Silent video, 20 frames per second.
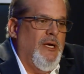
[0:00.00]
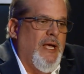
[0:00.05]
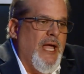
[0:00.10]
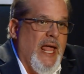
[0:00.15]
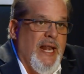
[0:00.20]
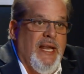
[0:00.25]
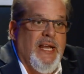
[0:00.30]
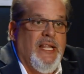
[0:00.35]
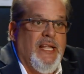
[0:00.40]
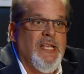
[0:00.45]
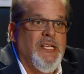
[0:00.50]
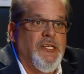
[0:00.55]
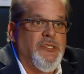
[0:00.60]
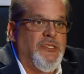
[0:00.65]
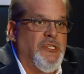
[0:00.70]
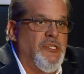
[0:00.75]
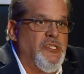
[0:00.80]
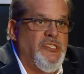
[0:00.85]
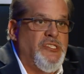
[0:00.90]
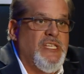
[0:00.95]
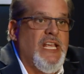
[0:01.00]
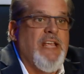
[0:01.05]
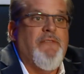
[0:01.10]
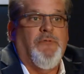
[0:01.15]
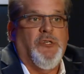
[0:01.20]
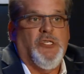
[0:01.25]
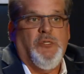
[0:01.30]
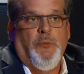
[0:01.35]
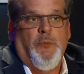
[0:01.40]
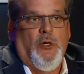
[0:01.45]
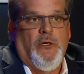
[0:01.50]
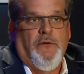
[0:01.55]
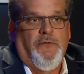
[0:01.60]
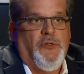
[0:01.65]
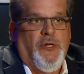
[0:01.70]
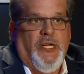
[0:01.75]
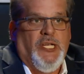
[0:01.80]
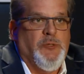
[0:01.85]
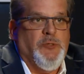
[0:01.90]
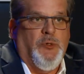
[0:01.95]
And it is the safest mode of
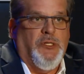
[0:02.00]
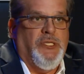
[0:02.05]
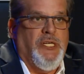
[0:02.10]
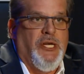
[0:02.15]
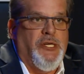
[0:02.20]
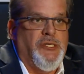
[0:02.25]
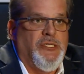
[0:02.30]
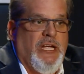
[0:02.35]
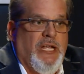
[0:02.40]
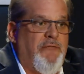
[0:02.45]
transportation.